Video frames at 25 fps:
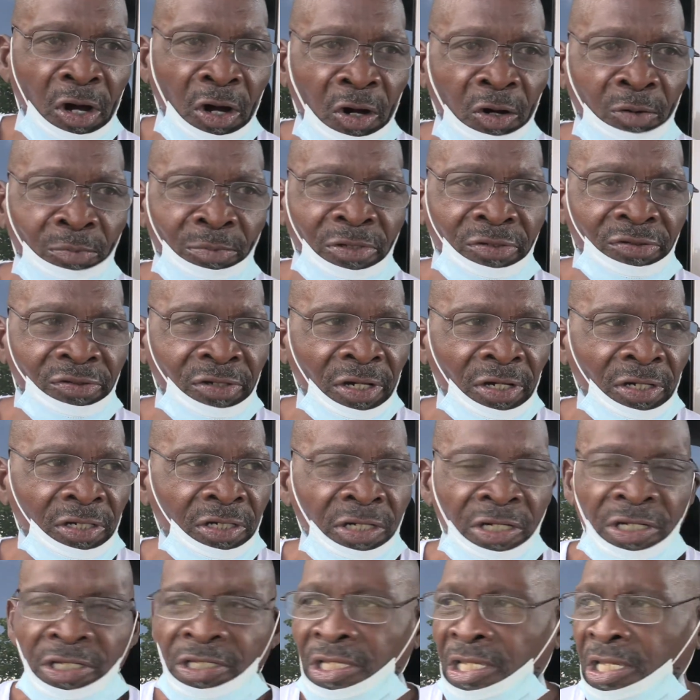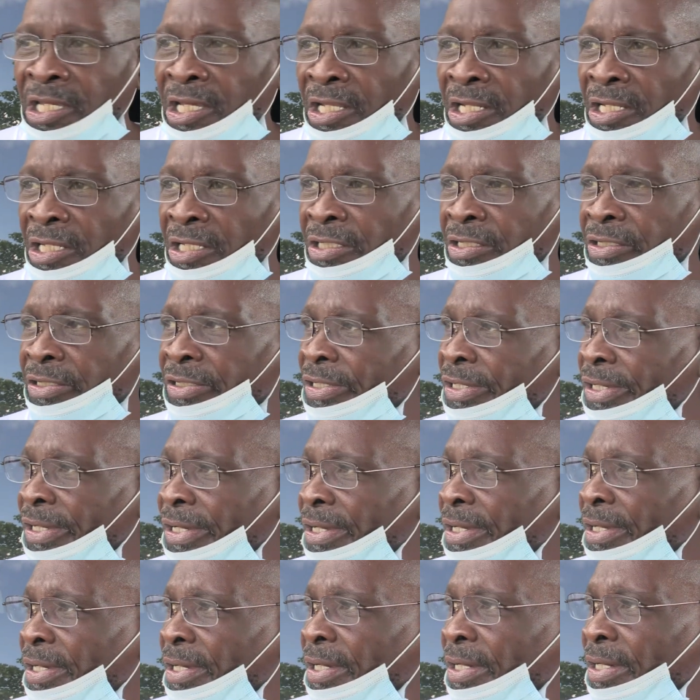homeless uh, couldn't get it.
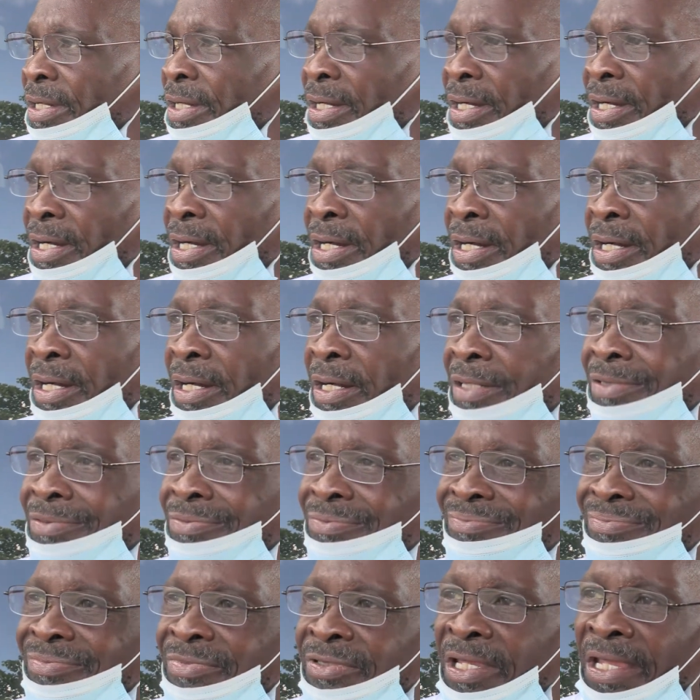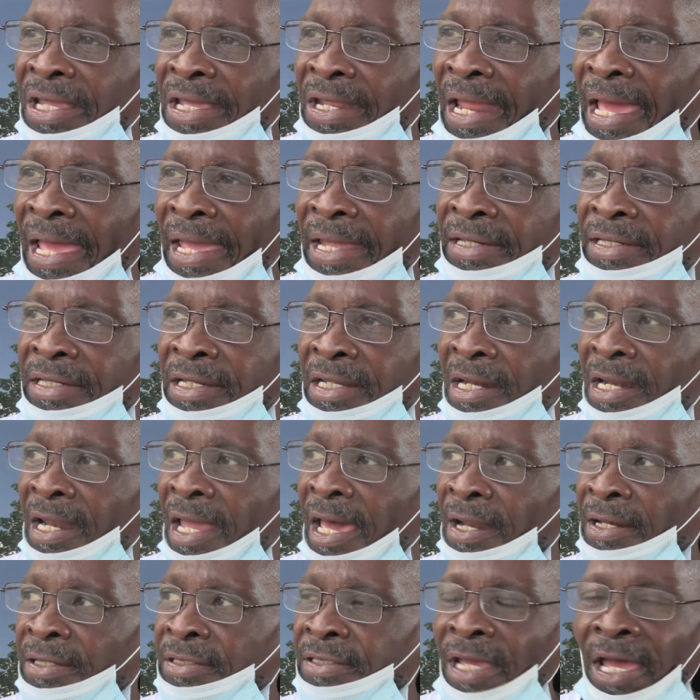Uh, then I had did a
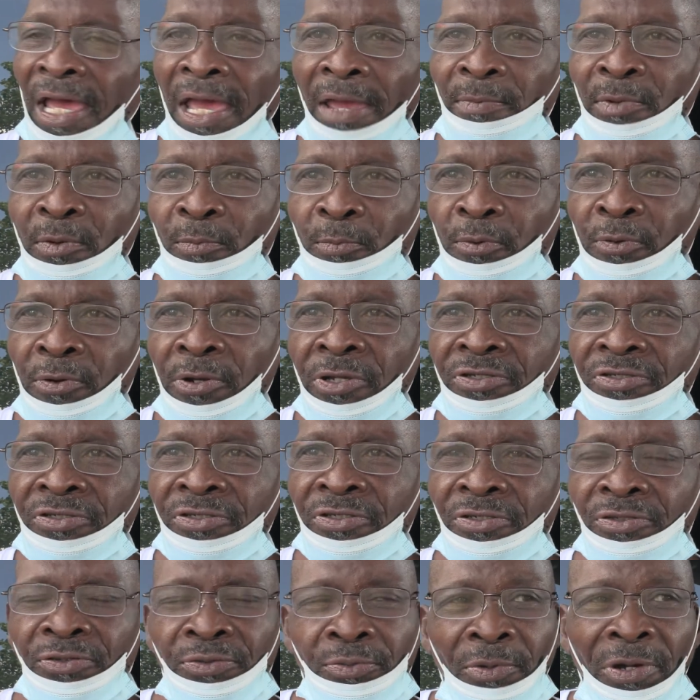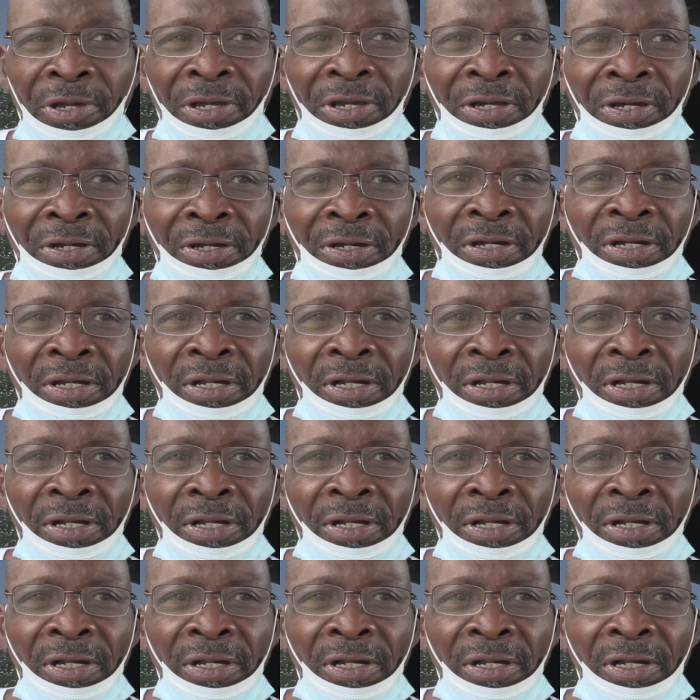lot of time in prison as well.